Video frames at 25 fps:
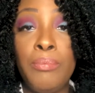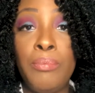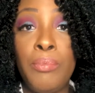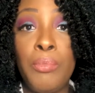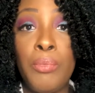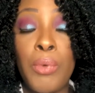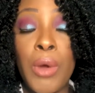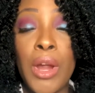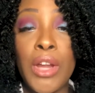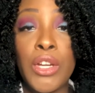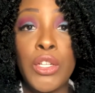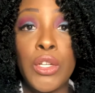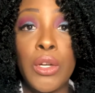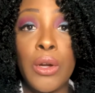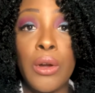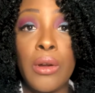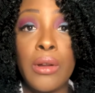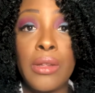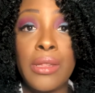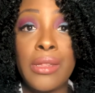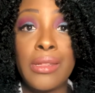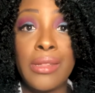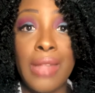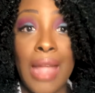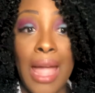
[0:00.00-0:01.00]
pressure
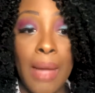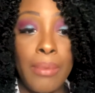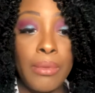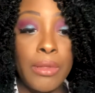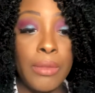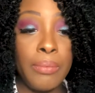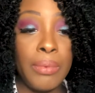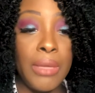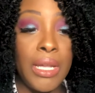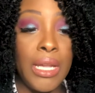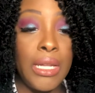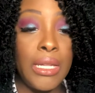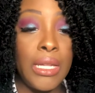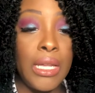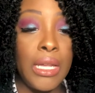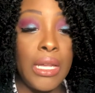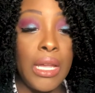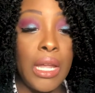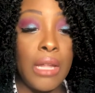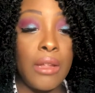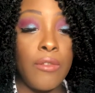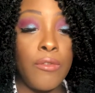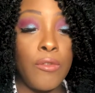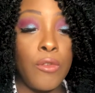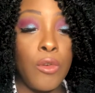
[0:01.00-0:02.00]
stops bleeding
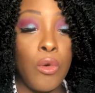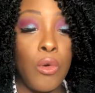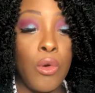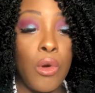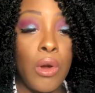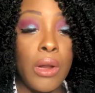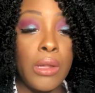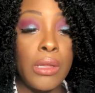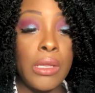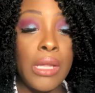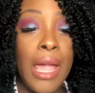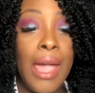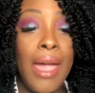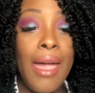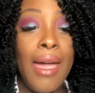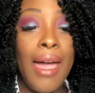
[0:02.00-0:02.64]
and of course